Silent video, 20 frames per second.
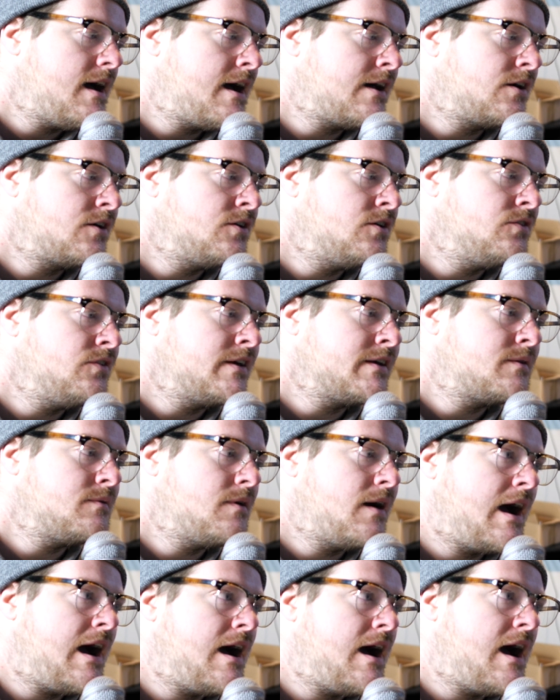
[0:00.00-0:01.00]
don't know, like
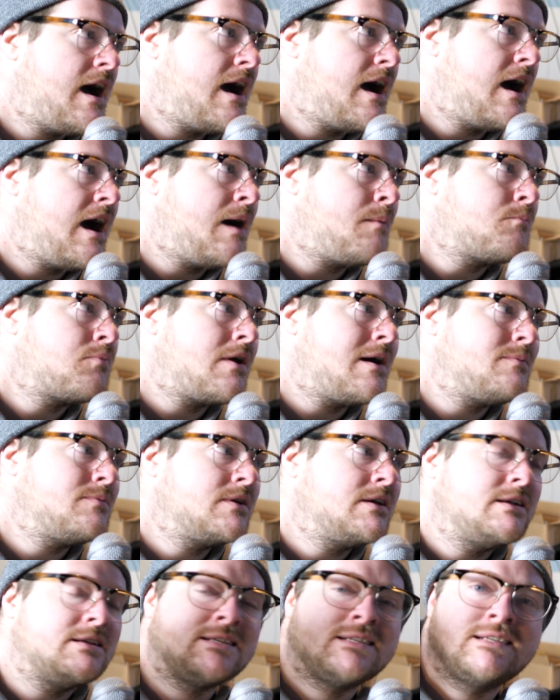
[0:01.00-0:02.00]
I'm probably
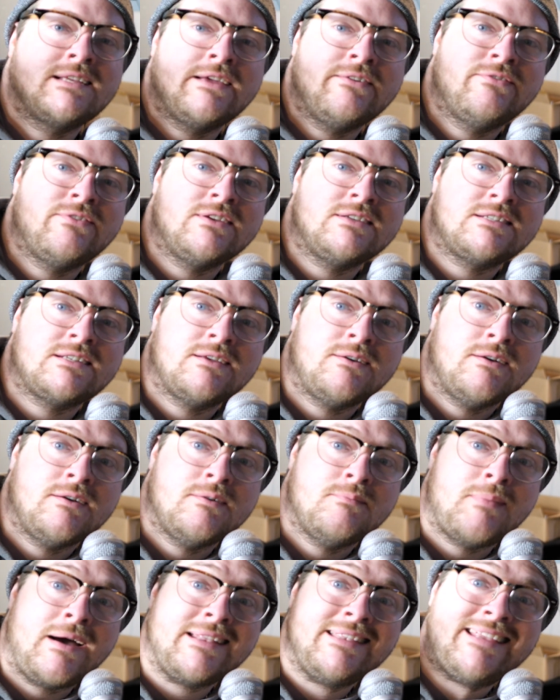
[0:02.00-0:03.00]
going to give this
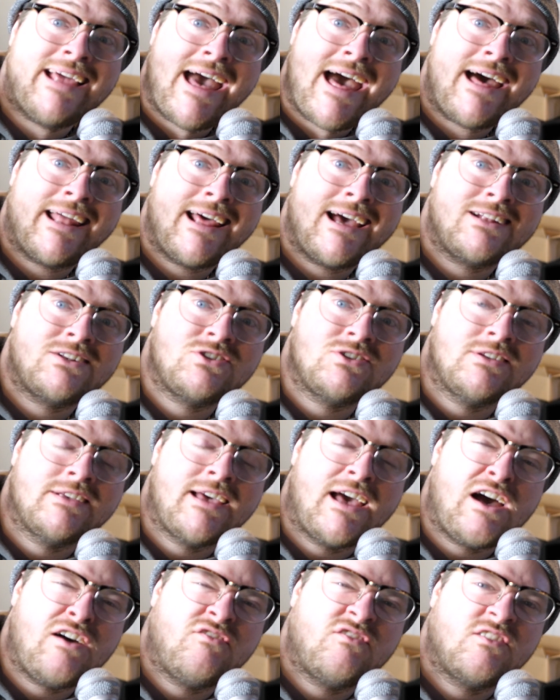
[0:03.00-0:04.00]
to my dad,
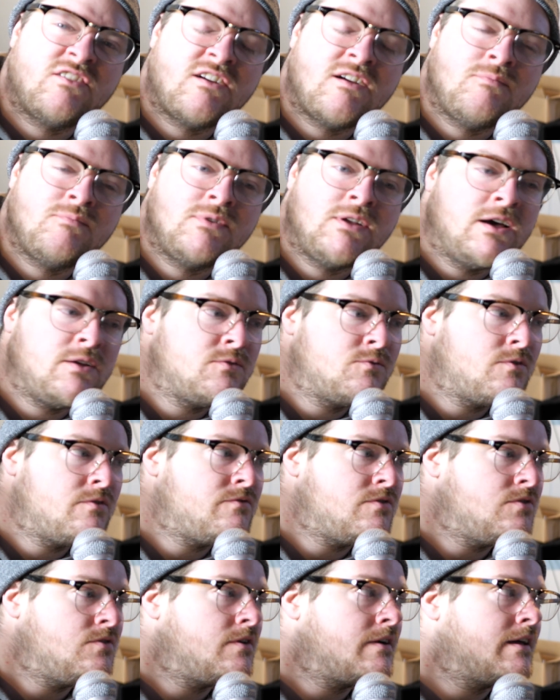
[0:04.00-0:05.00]
actually, after I'm done
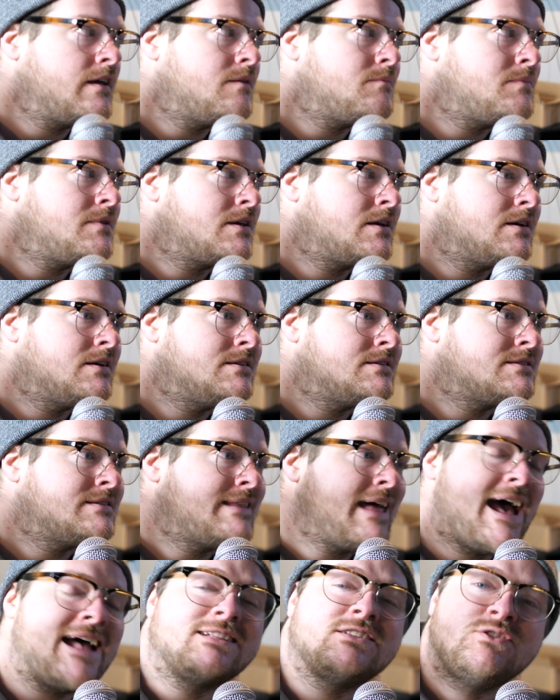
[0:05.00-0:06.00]
reviewing it, because
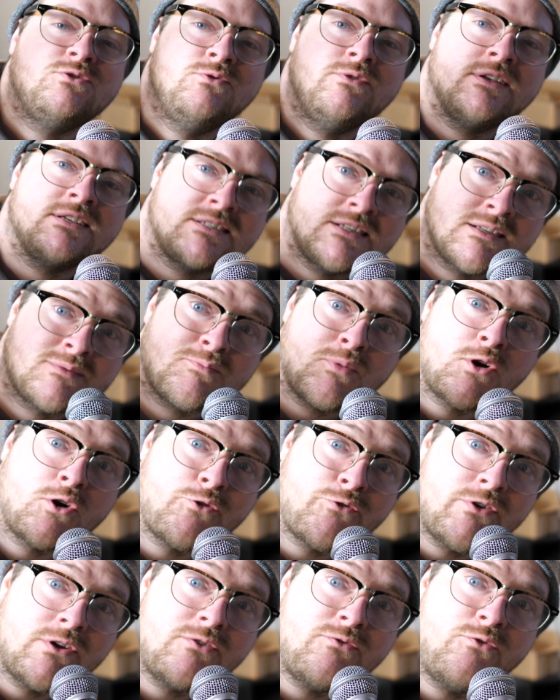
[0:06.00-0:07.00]
that's who this is
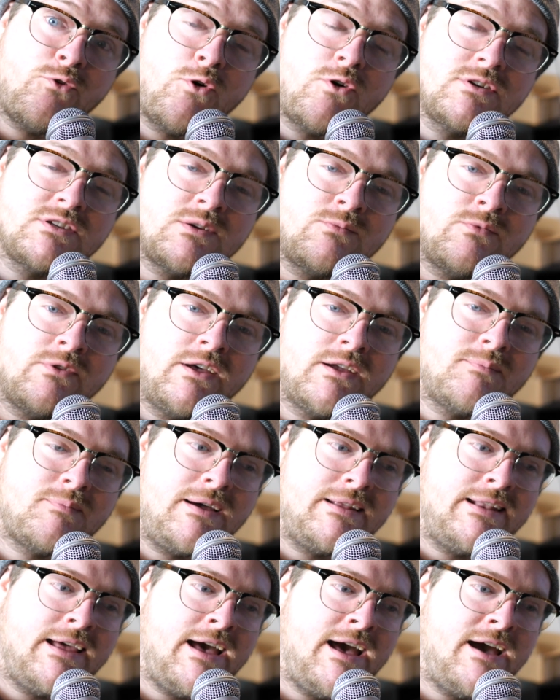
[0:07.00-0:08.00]
perfect for. Someone like
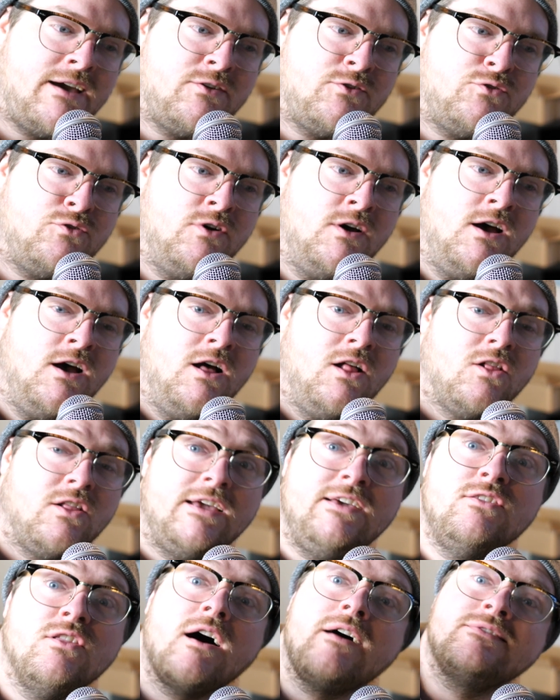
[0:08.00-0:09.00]
my dad, who
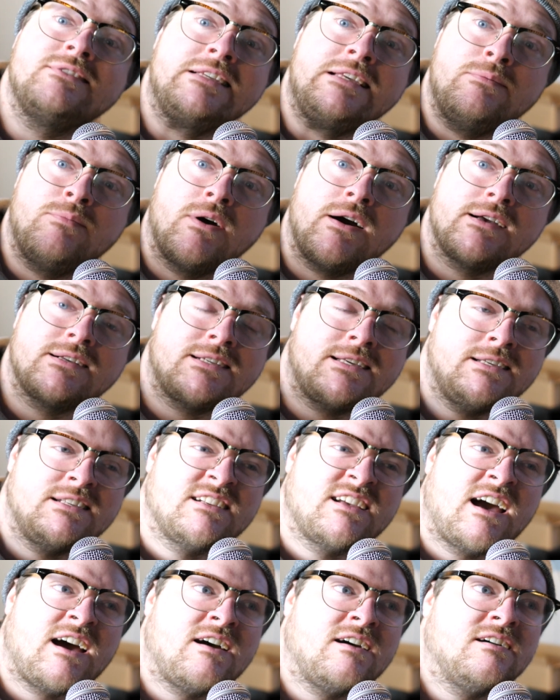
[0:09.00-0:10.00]
he loves e-bikes.
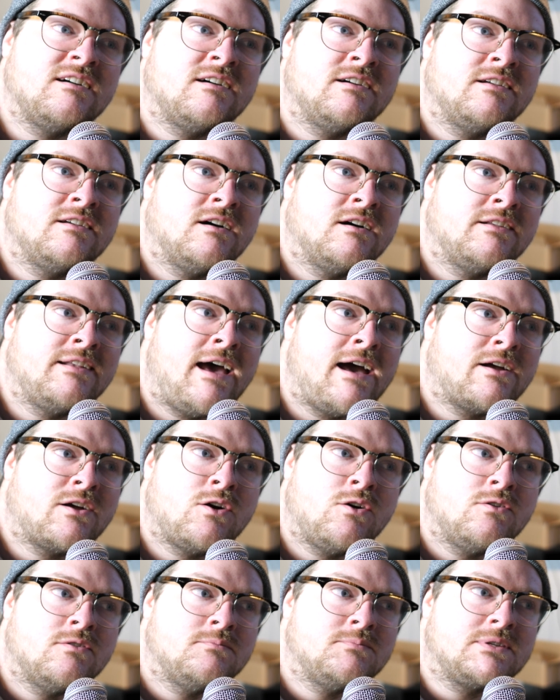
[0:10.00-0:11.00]
He's got a
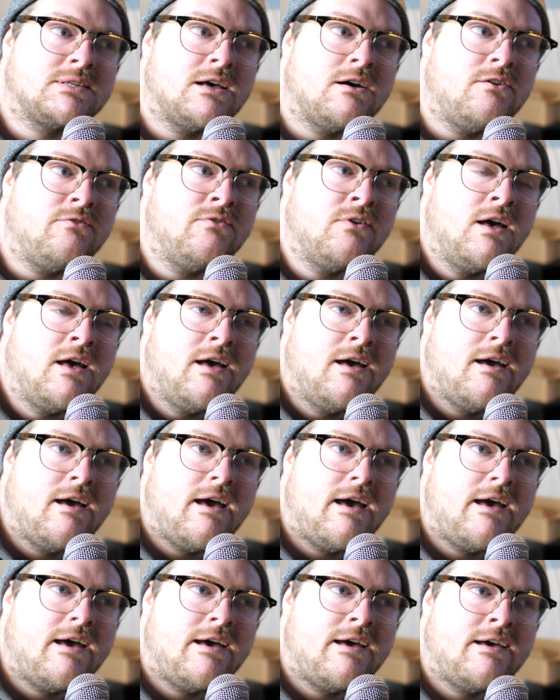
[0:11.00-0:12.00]
Nakto himself,
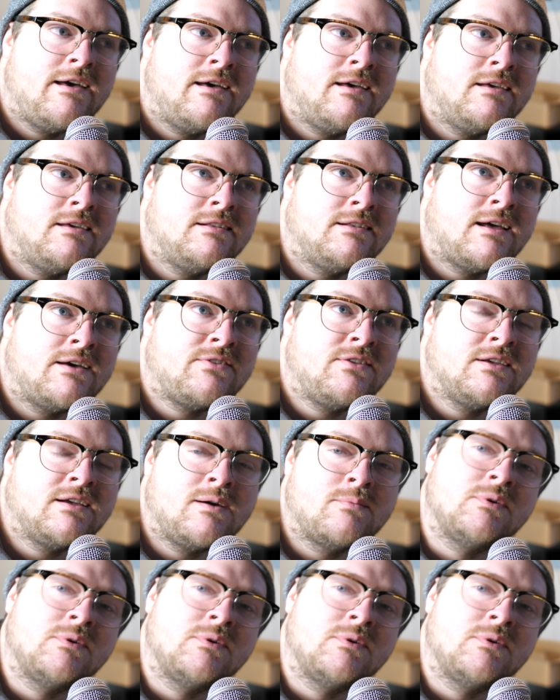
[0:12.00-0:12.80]
and I think I'm